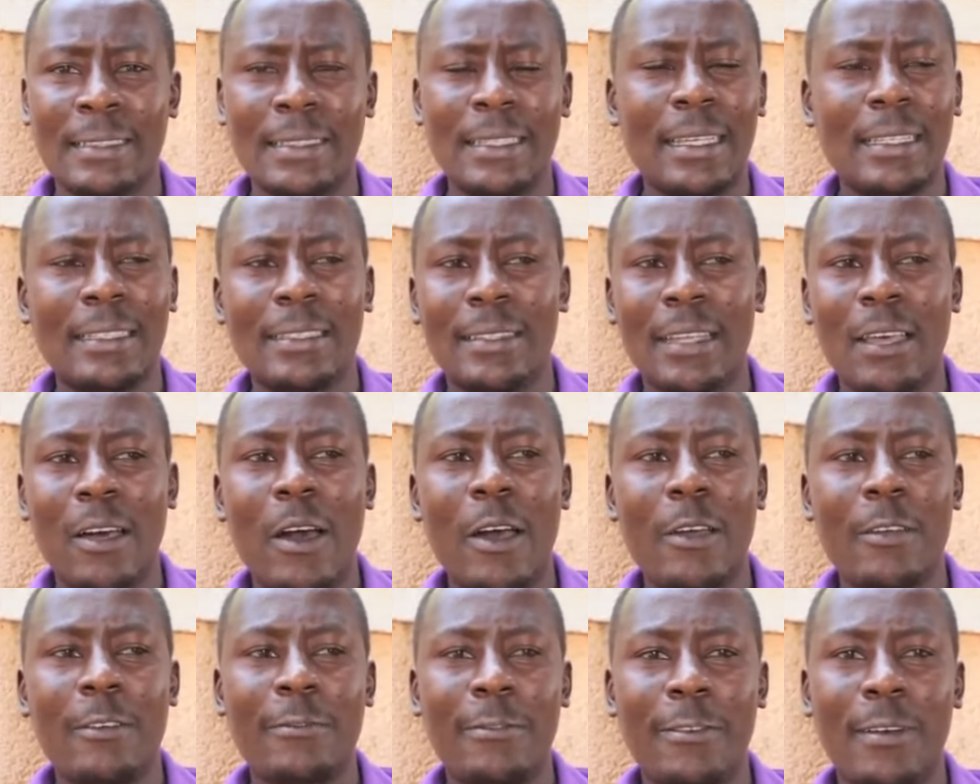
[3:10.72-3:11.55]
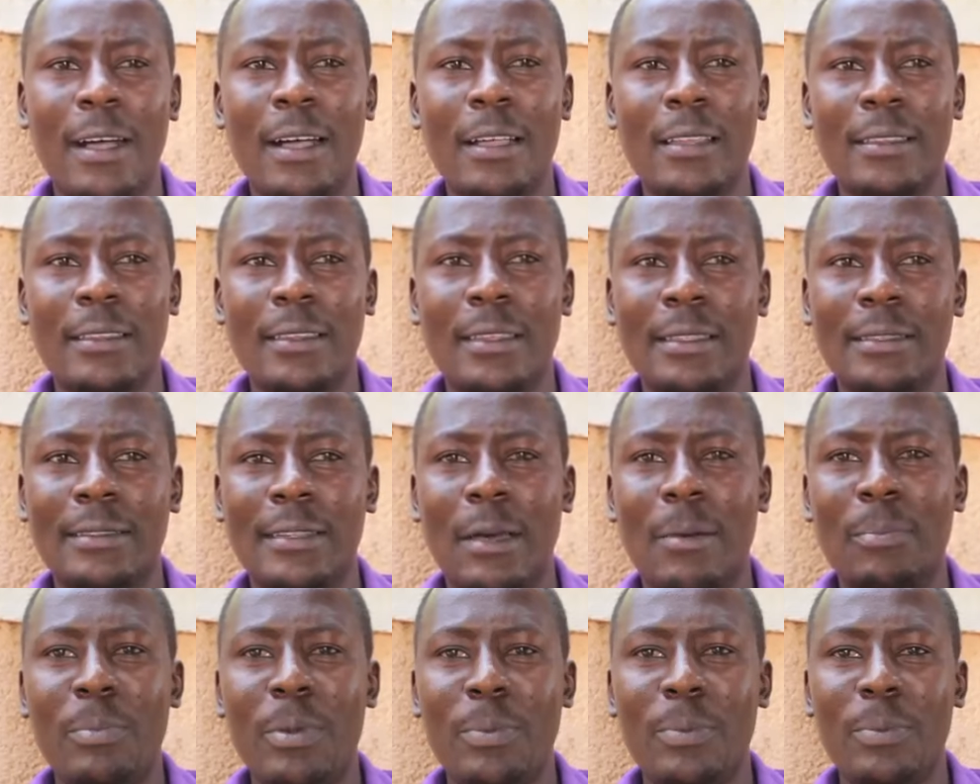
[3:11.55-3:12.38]
That's how I found
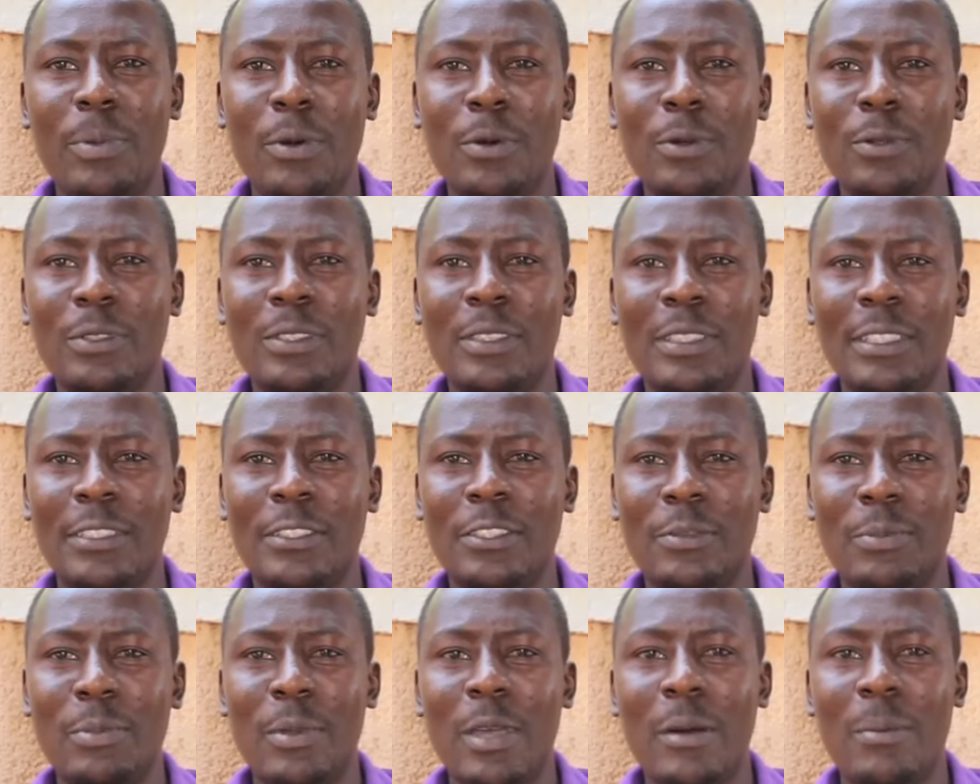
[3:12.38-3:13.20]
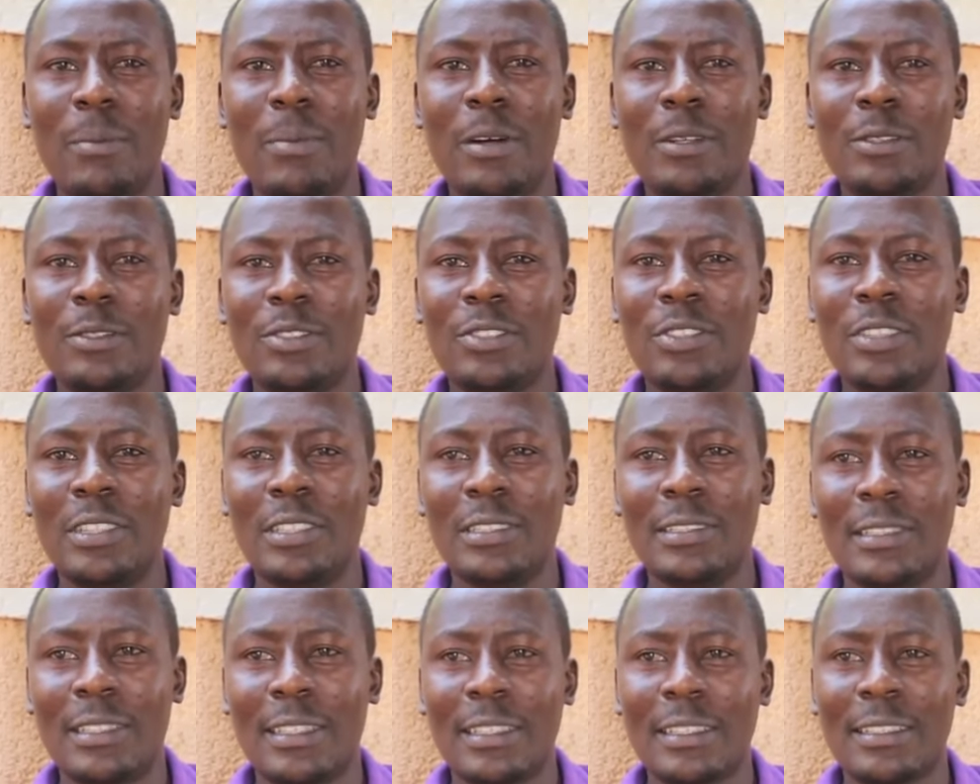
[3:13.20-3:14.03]
some people who teach me about
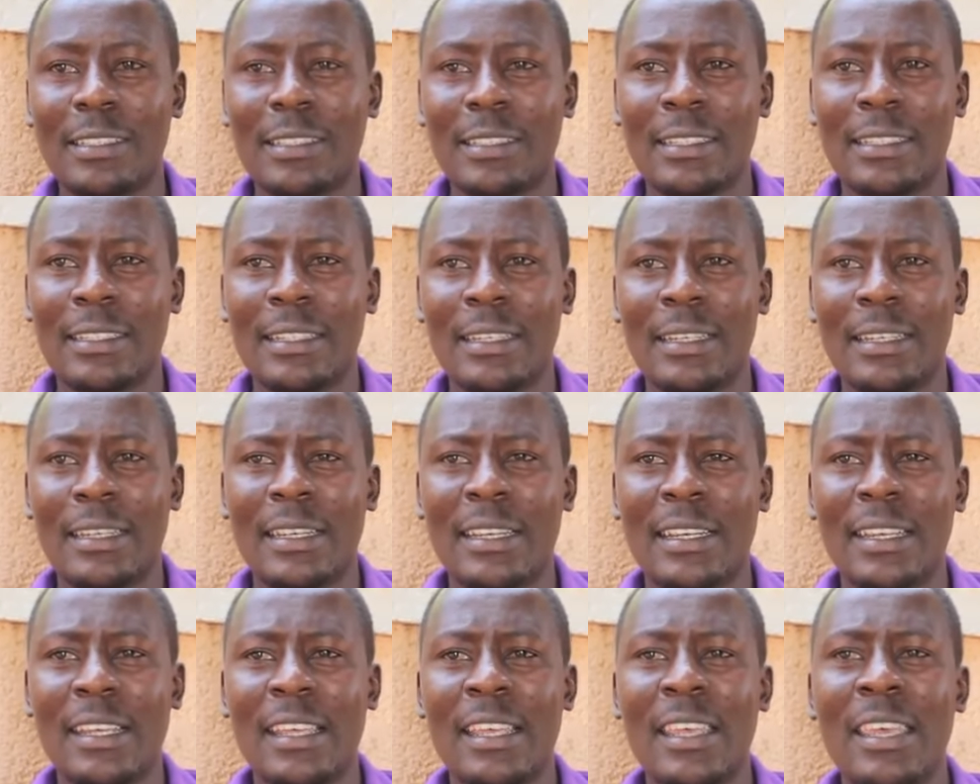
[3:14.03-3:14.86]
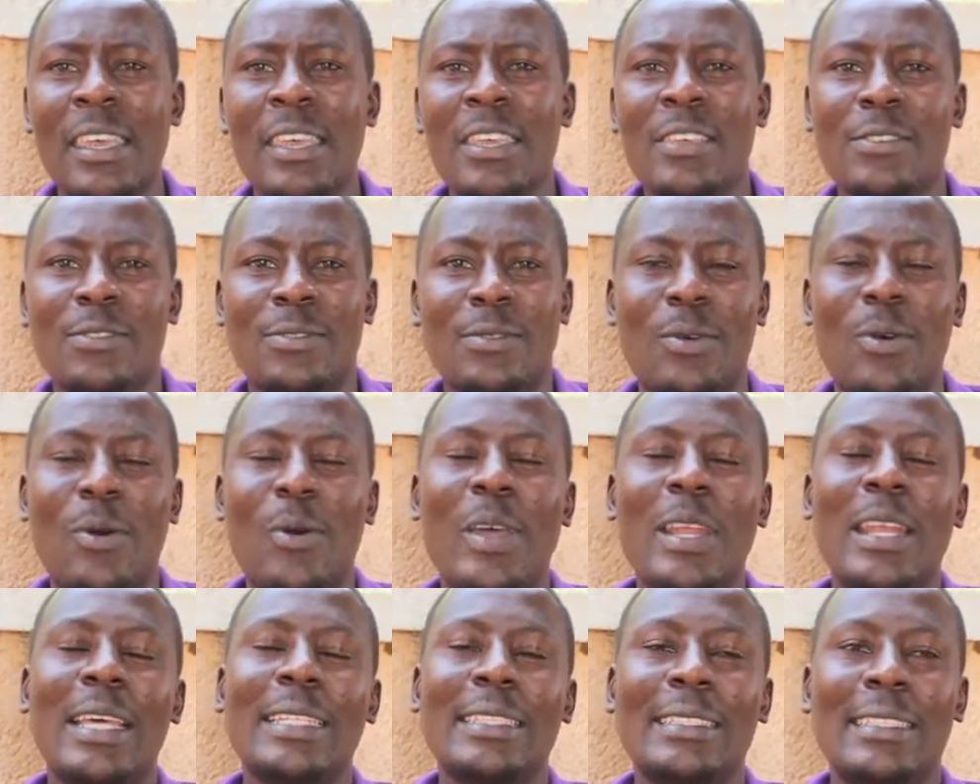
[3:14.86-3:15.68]
Jesus. So
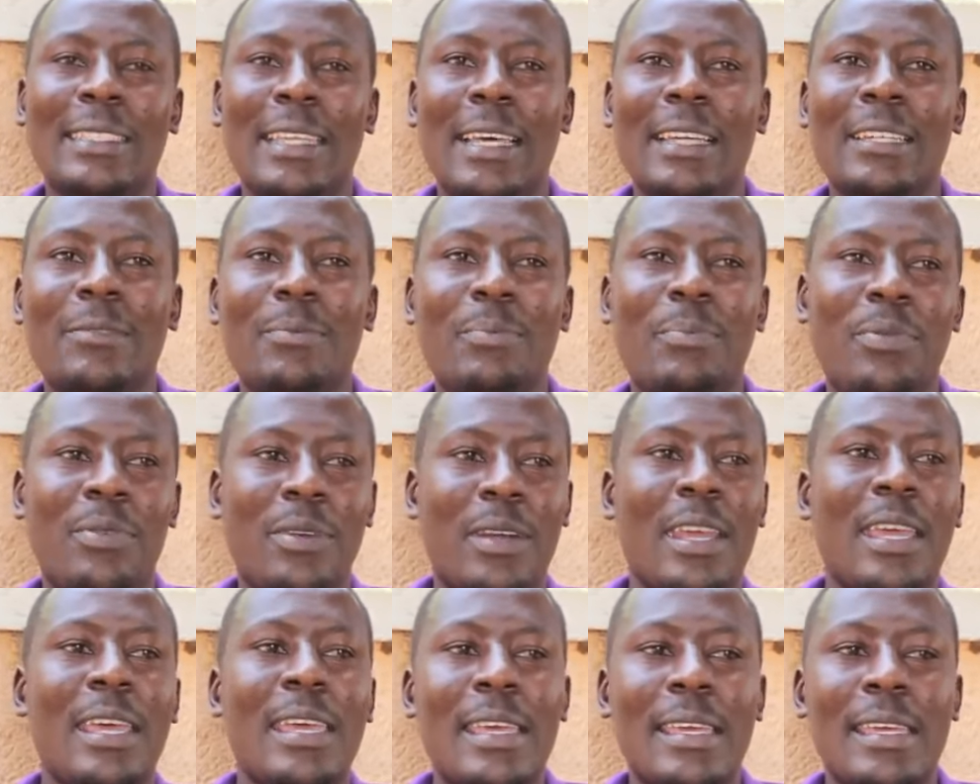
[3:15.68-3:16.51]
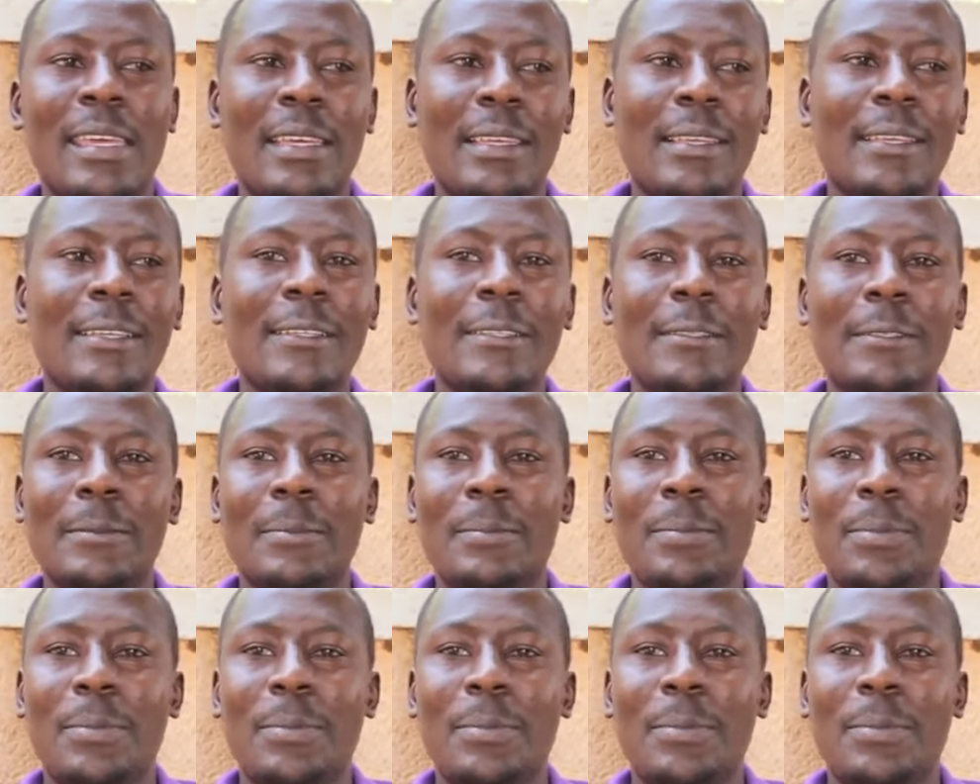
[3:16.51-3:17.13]
when I start praying,